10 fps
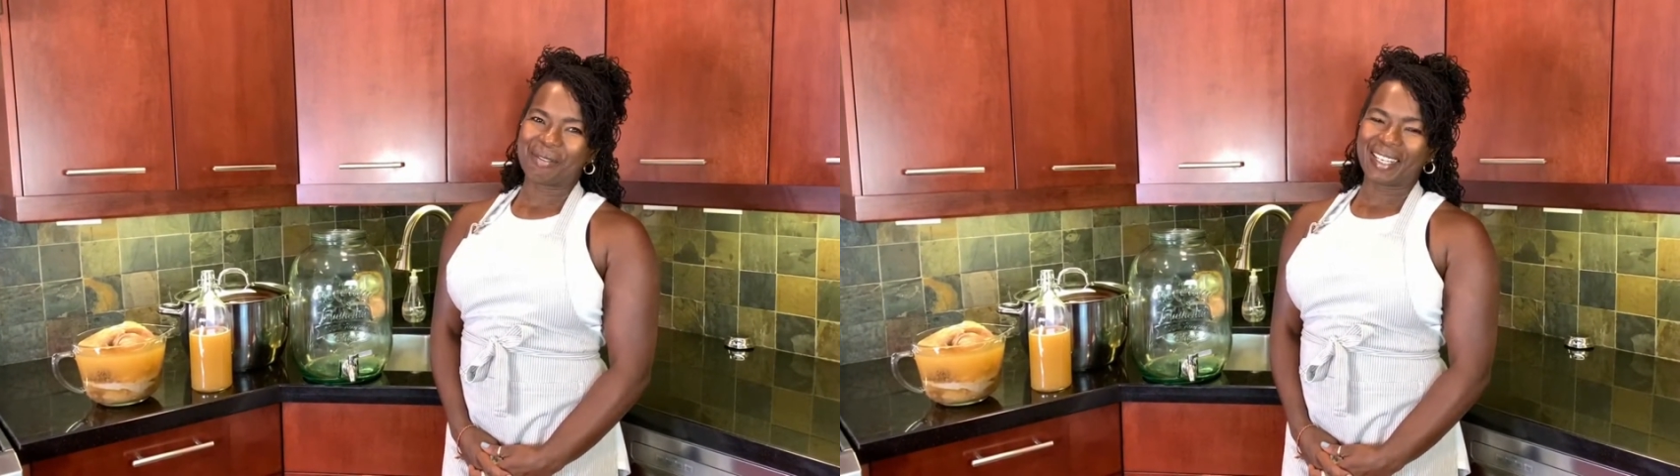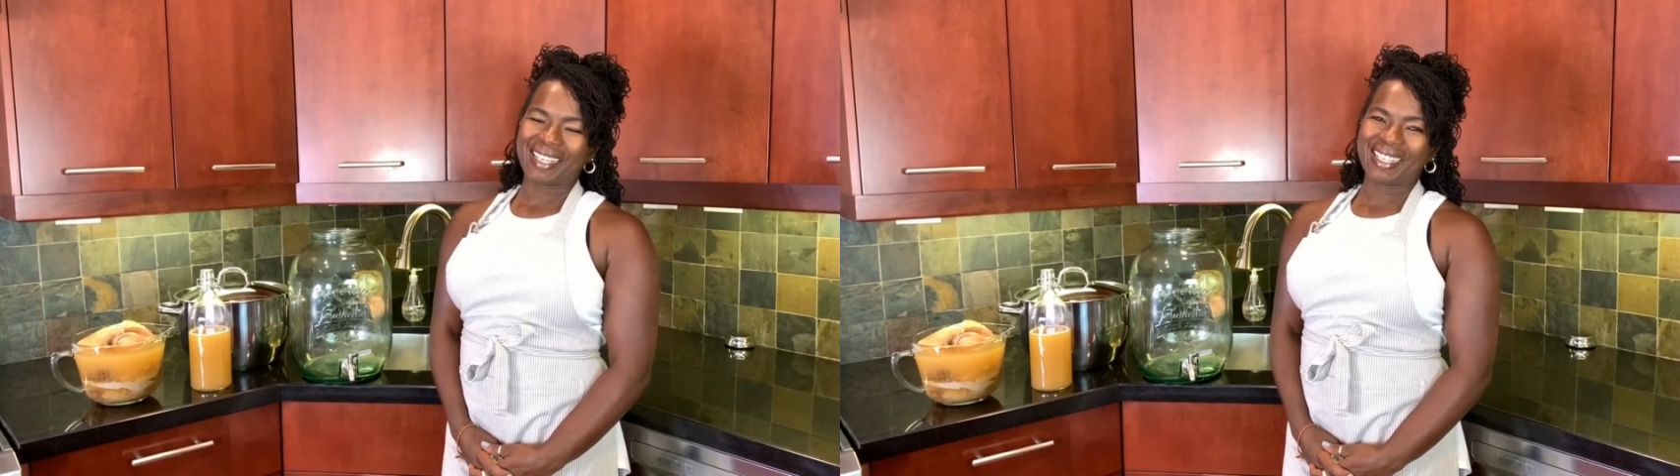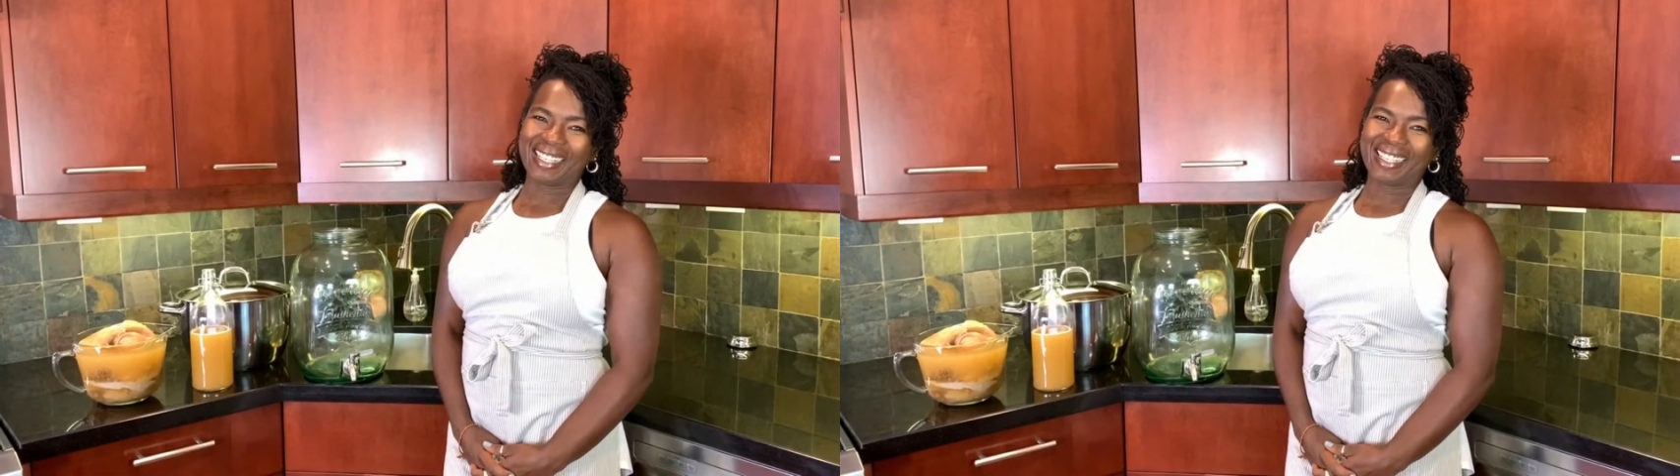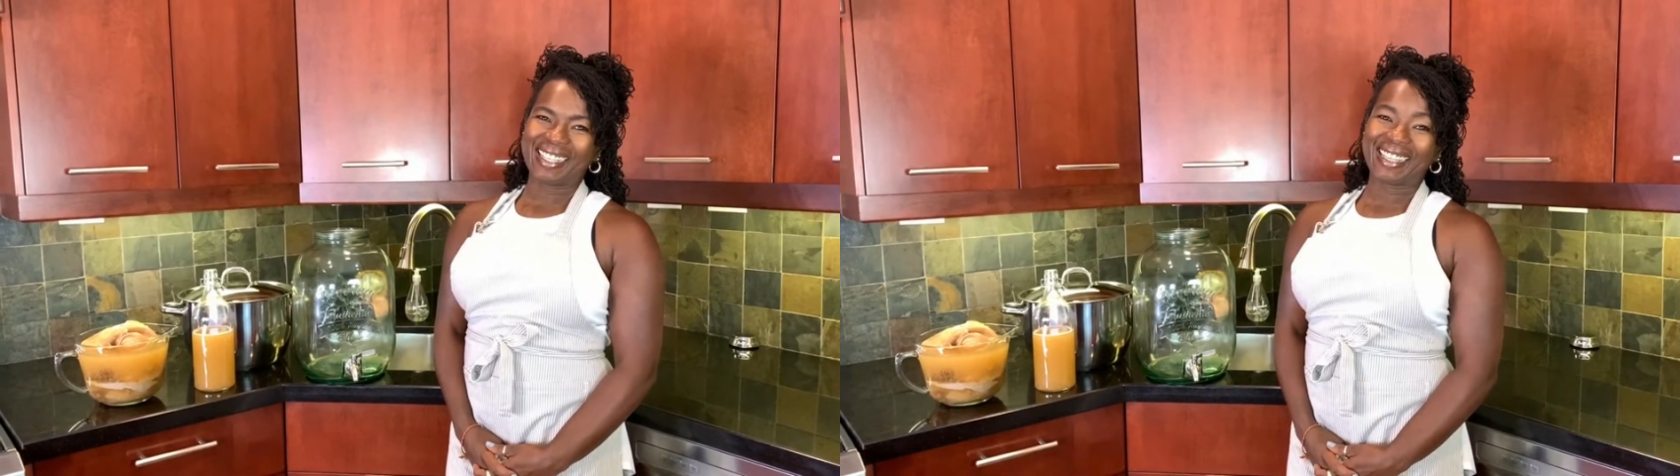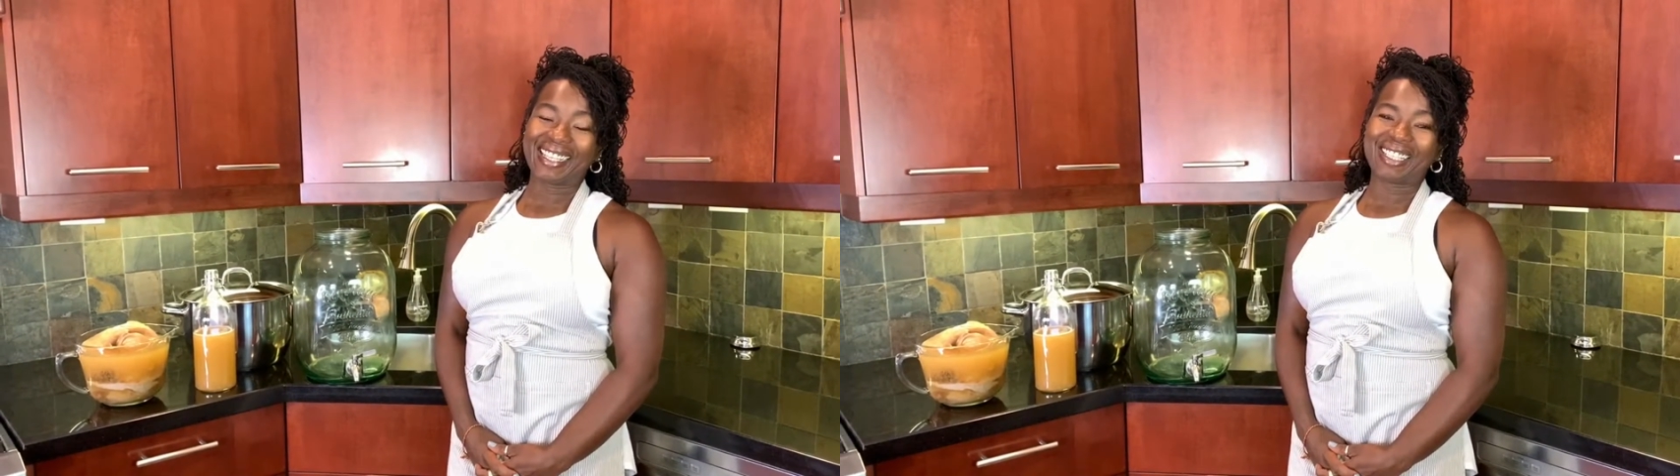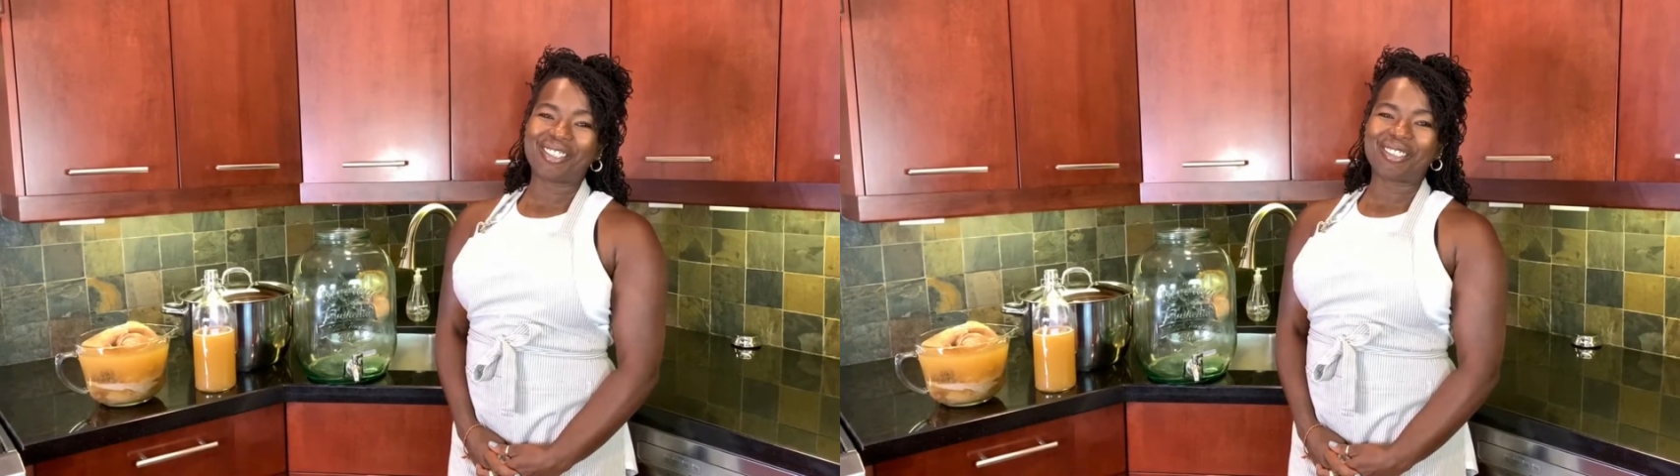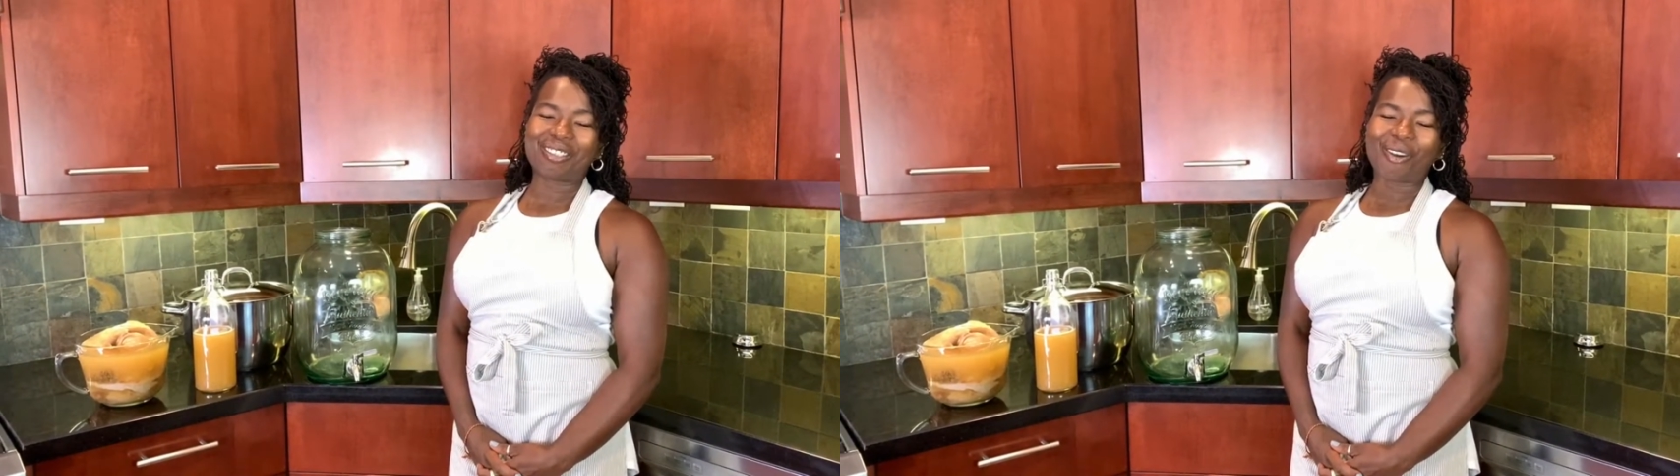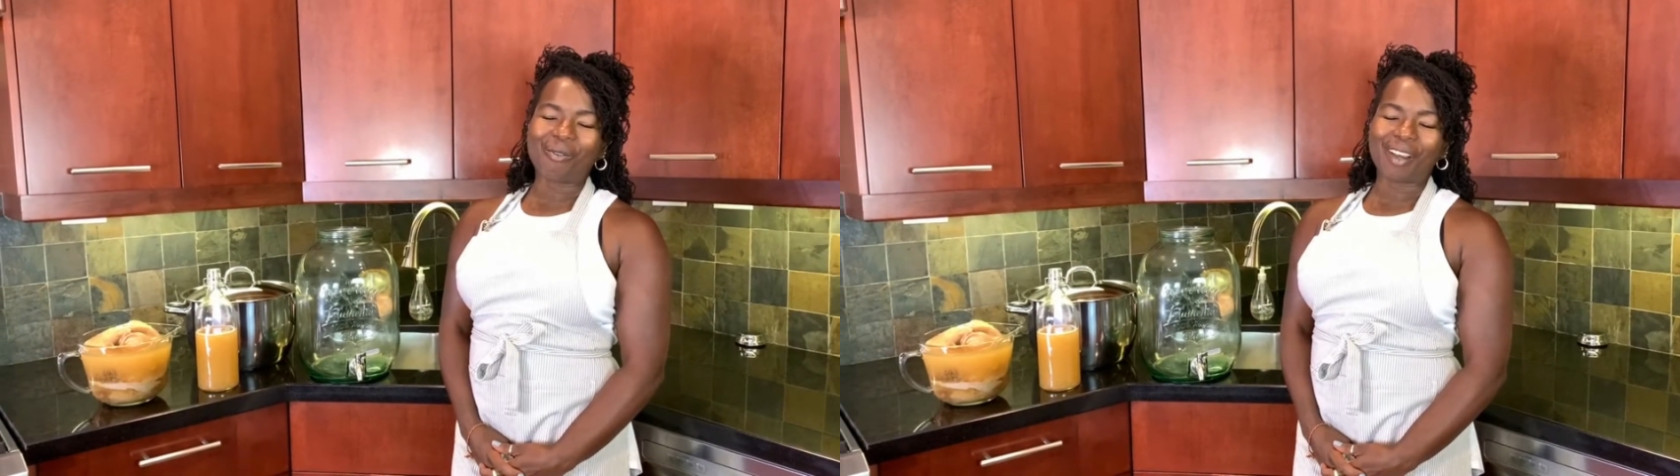everybody. Thank you
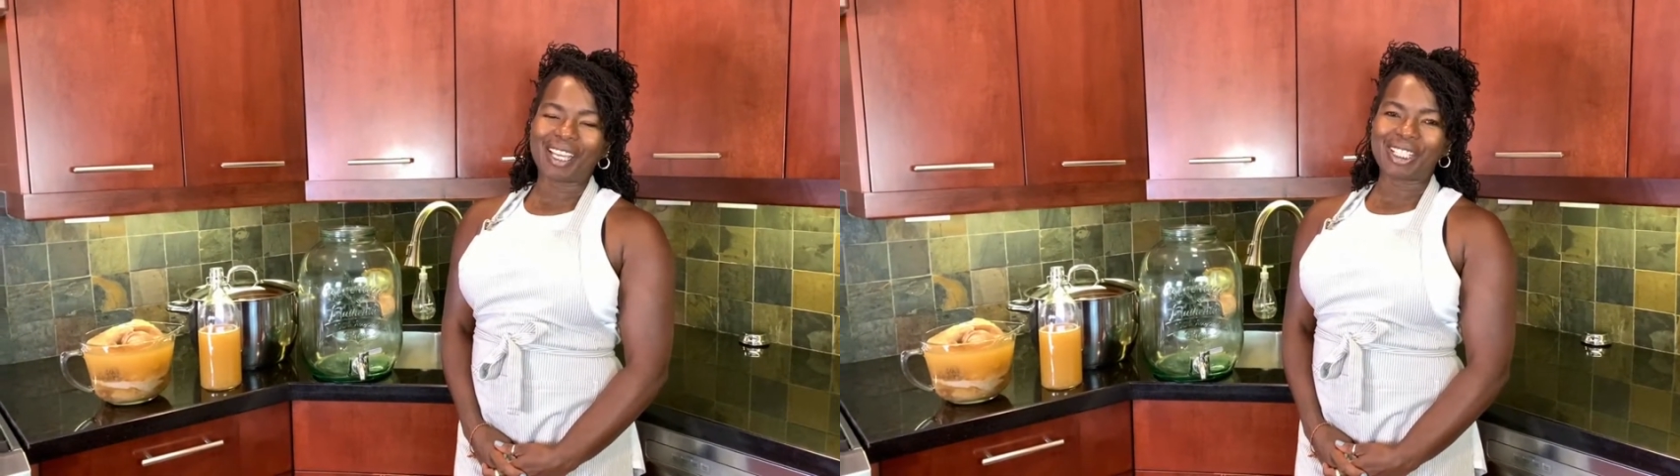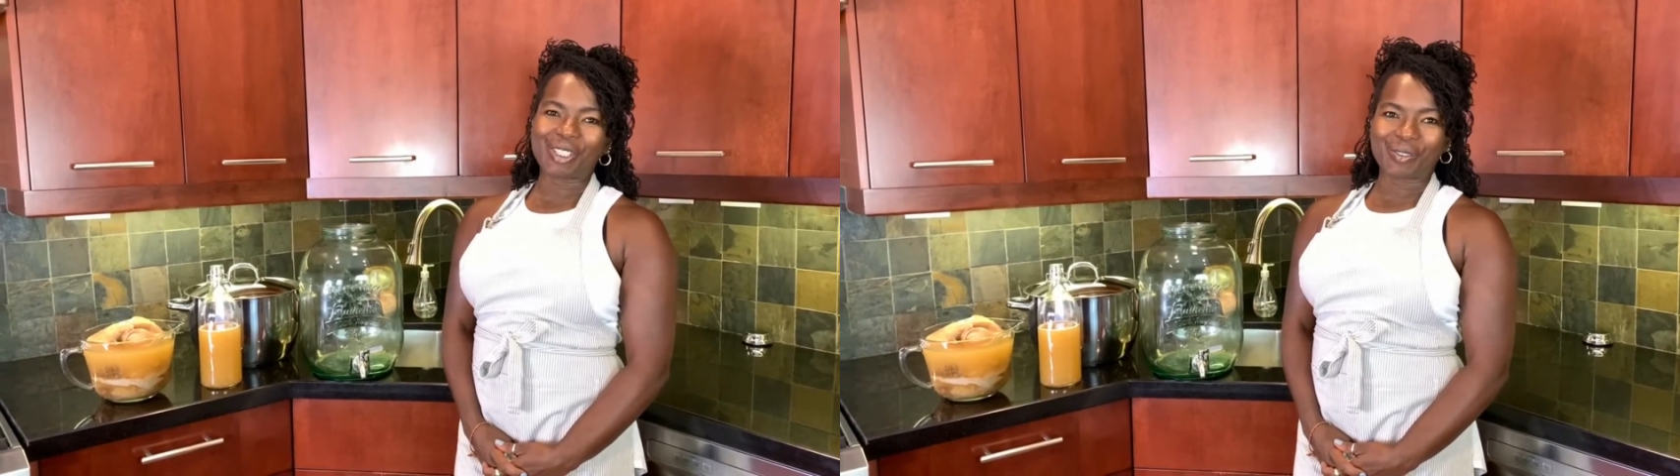so much